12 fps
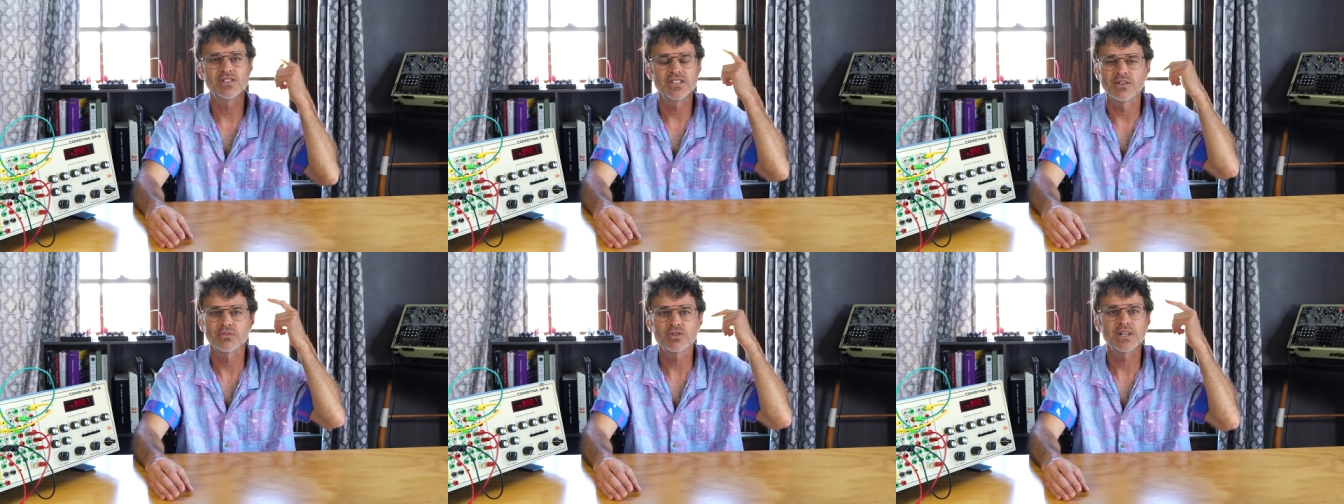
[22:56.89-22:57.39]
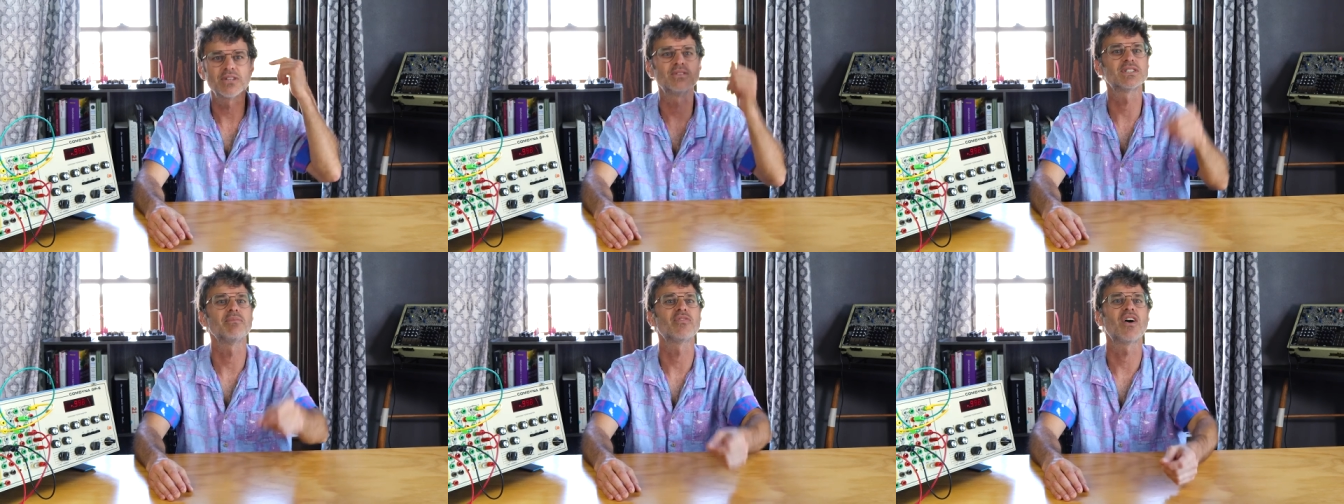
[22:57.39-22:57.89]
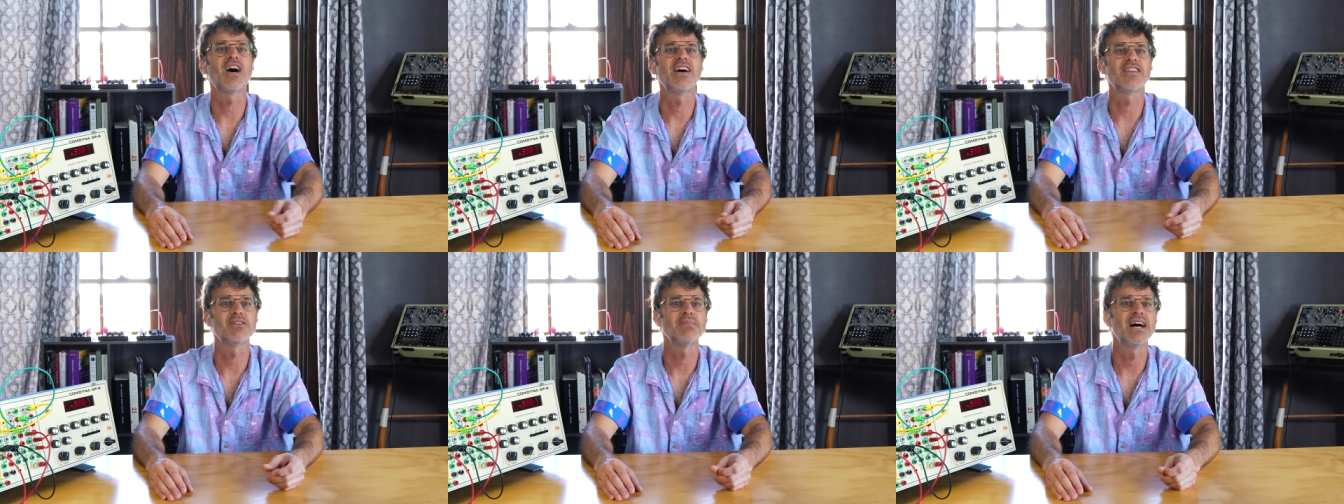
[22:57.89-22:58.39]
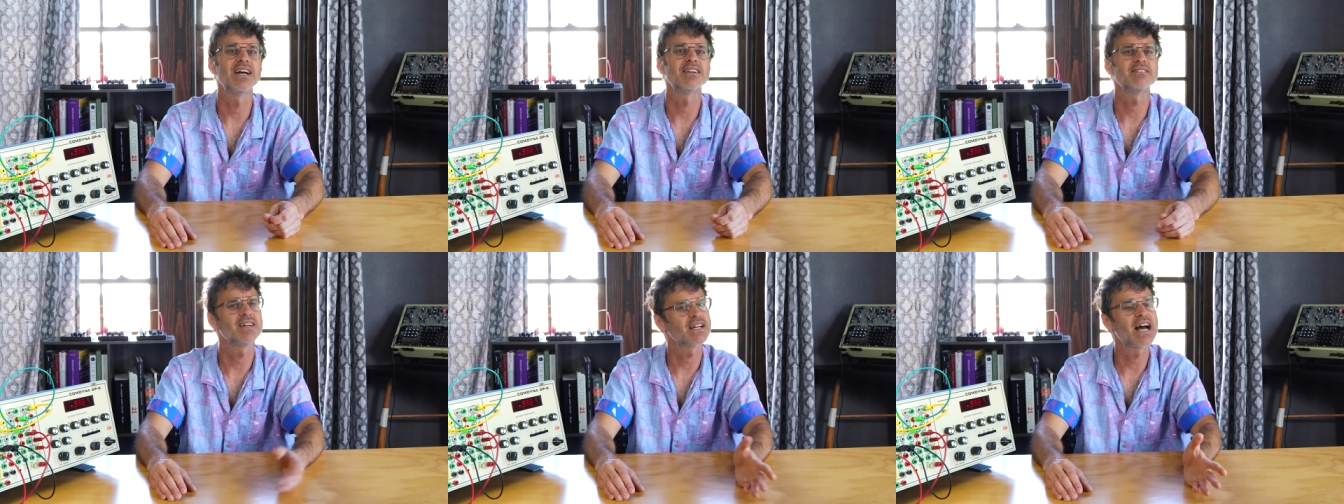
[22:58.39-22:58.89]
you know, triggered some thought in their mind
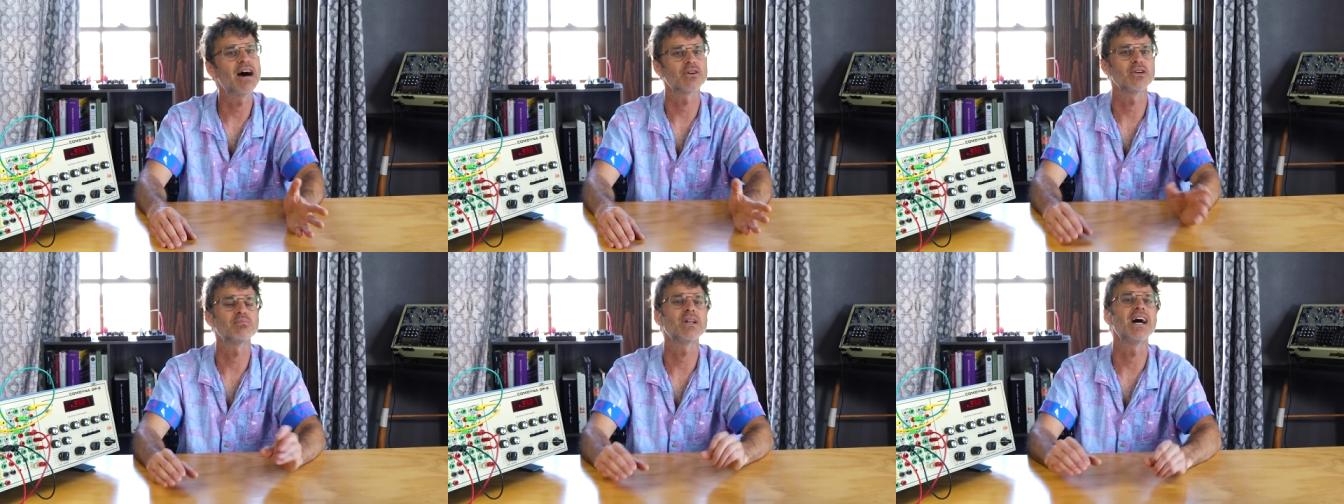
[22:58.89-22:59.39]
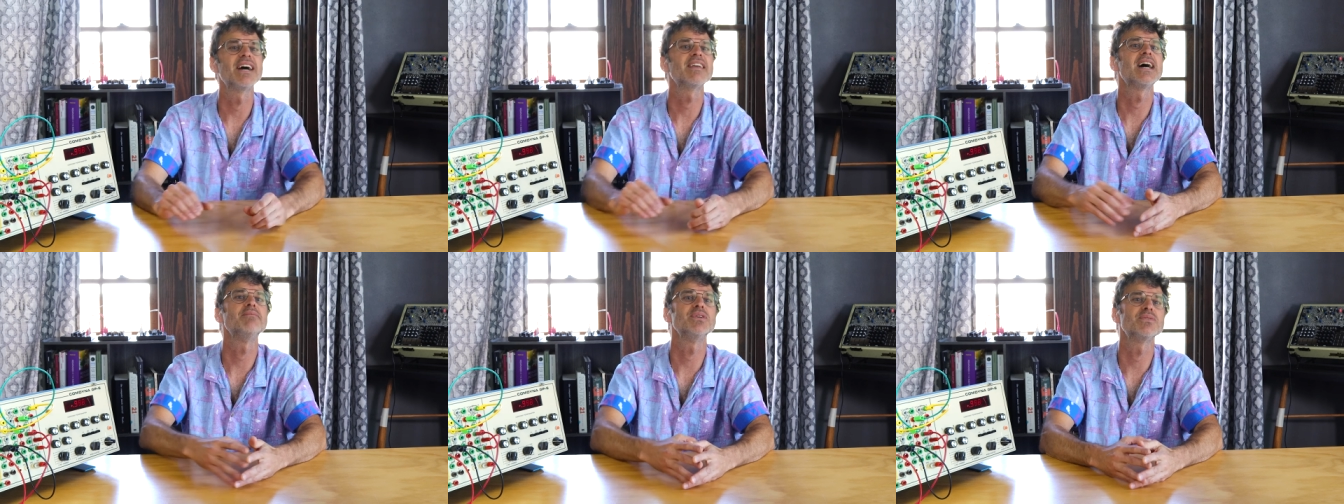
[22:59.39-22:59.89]
of like how to apply that